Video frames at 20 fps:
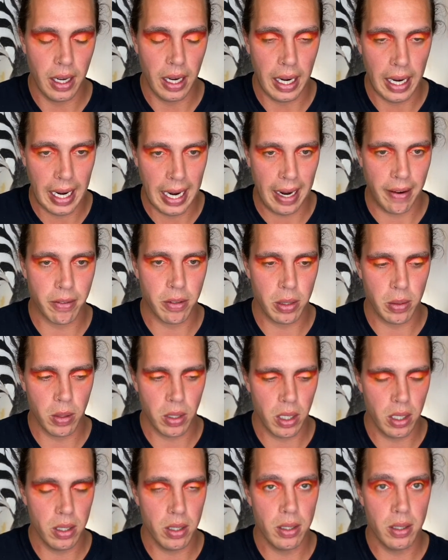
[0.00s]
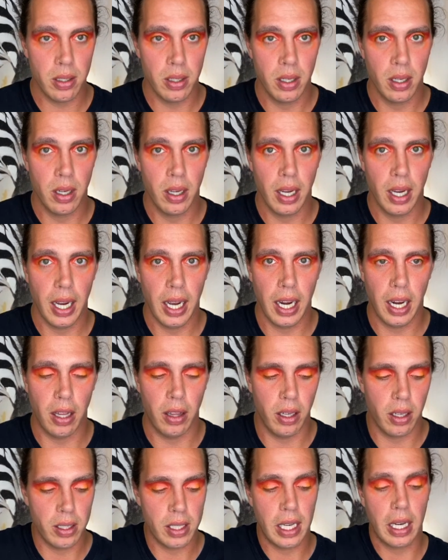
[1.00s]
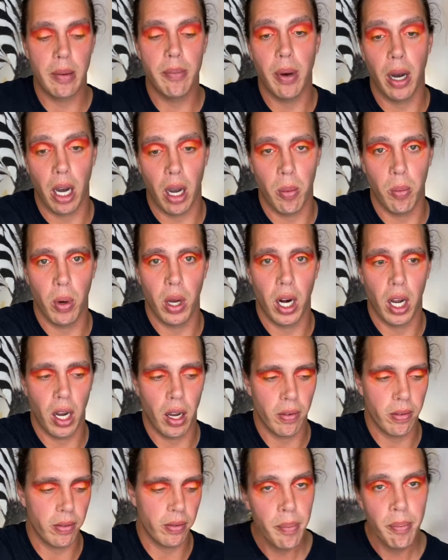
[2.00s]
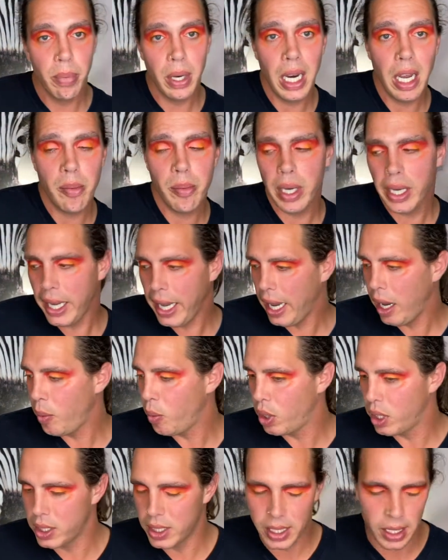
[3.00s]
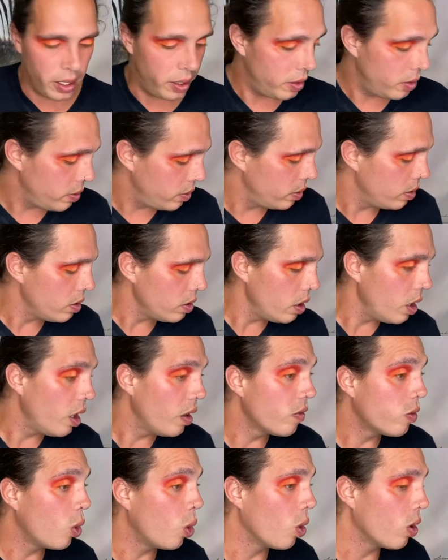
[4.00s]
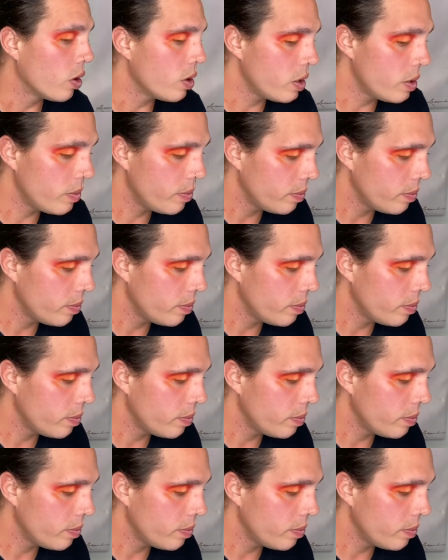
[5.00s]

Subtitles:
afterwards, and it looks like a bomb went off. But now my cat wants in, of course.